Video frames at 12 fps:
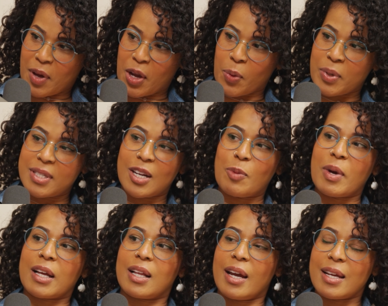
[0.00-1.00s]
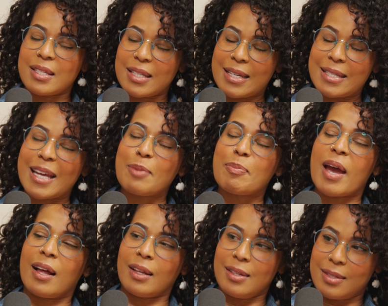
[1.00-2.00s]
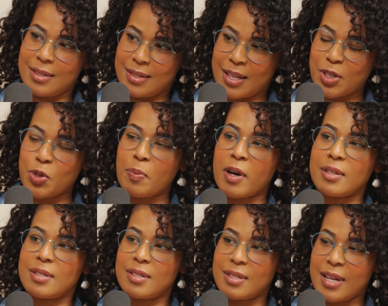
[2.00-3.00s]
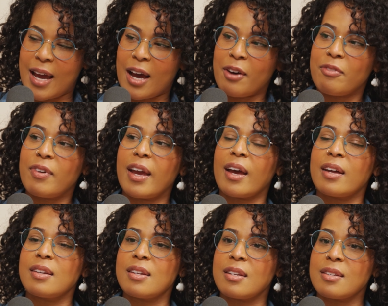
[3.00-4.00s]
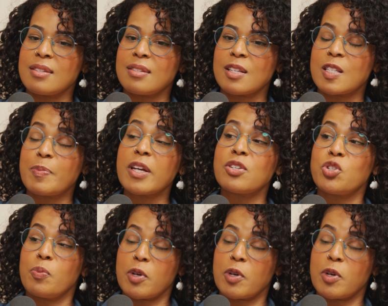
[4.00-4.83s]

I always tell my clients, it's a balance that you must have, and it is a space you